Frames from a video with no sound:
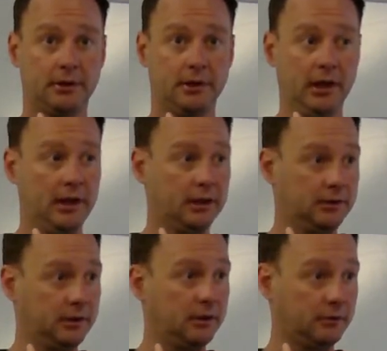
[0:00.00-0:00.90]
and,
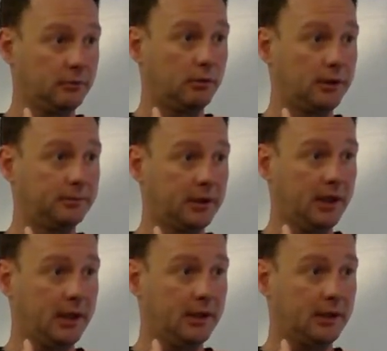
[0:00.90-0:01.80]
quantum
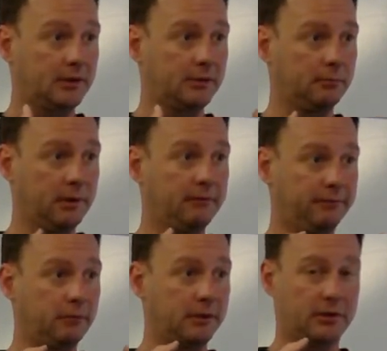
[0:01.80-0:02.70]
mechanics, we
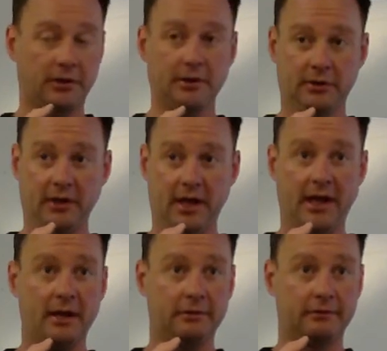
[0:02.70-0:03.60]
force this to
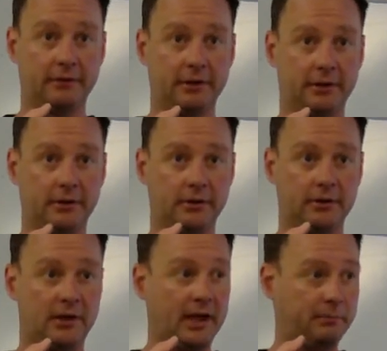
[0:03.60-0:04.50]
have
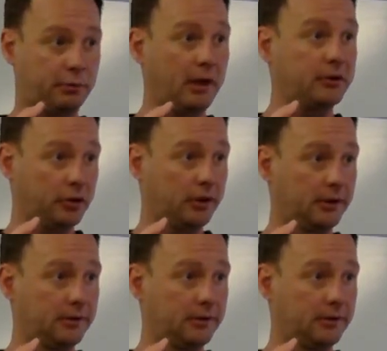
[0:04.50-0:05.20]
that pressure,